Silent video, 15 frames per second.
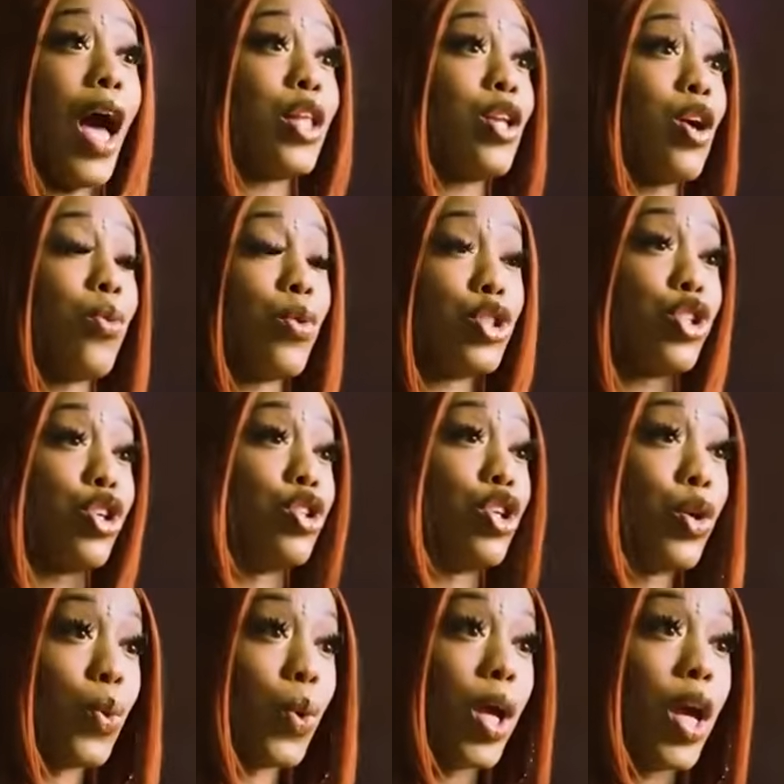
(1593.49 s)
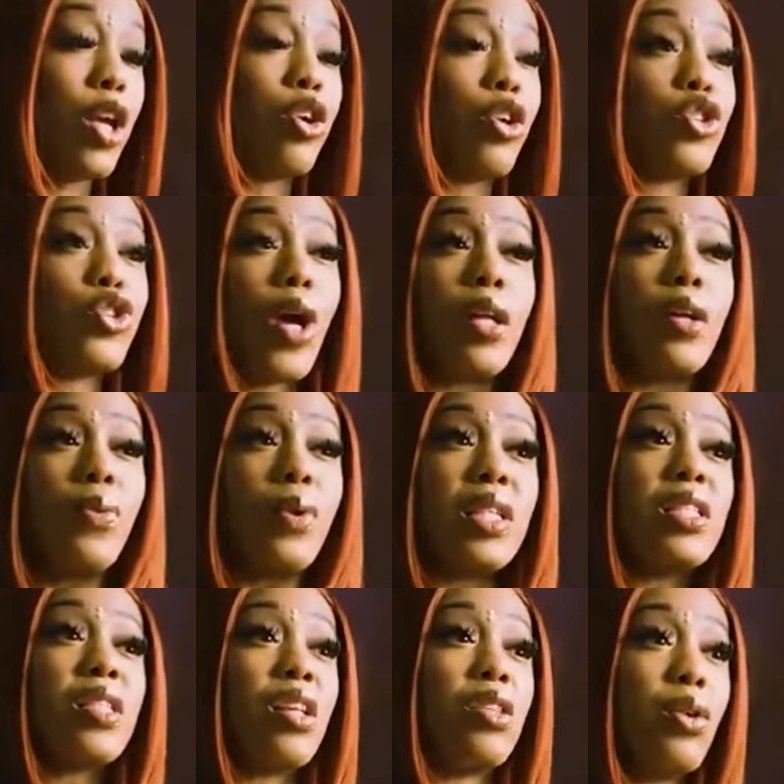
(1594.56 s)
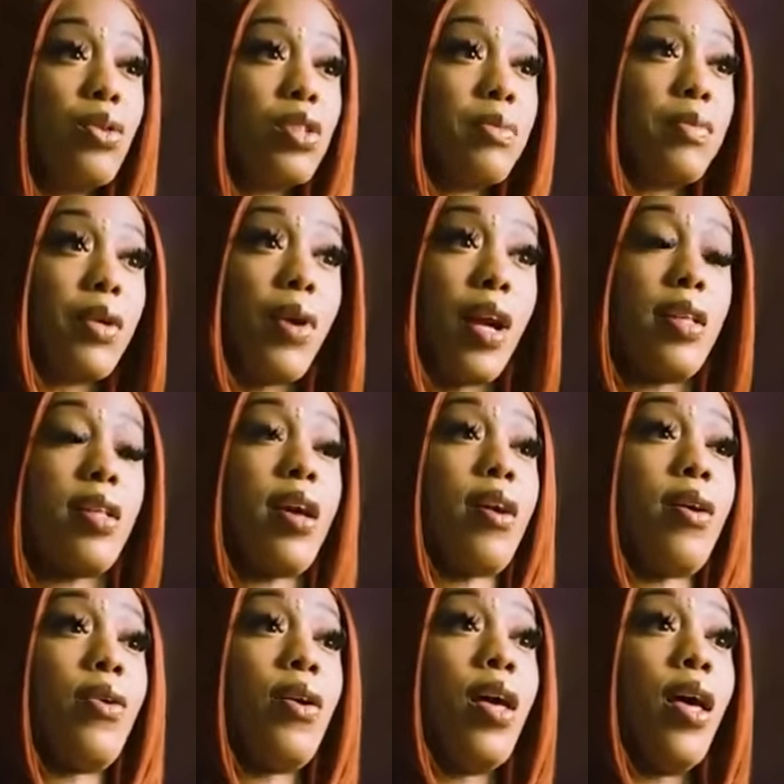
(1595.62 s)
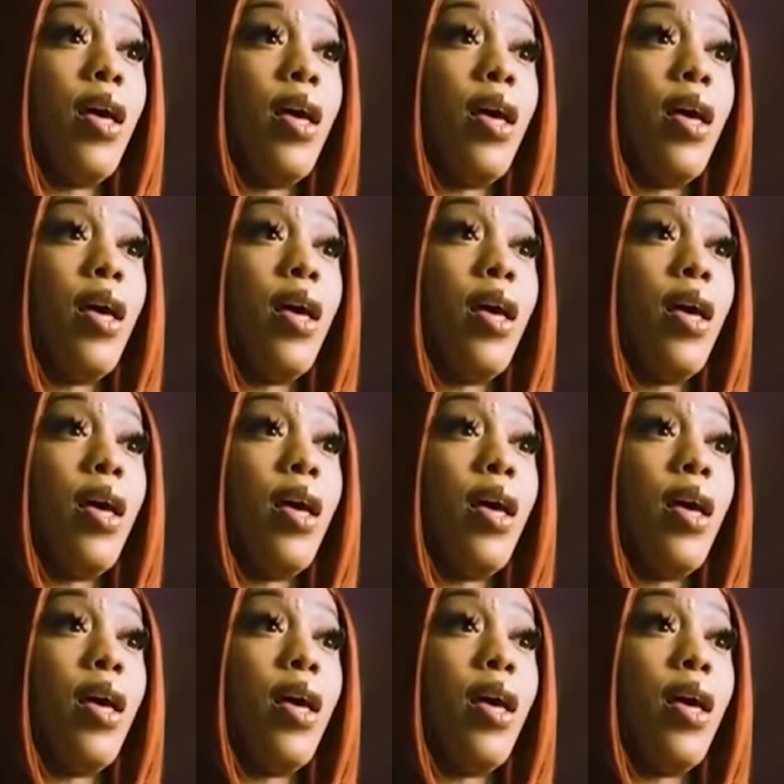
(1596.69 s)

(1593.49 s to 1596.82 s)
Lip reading: I know what you're doing, and you're trying to really seduce me right now.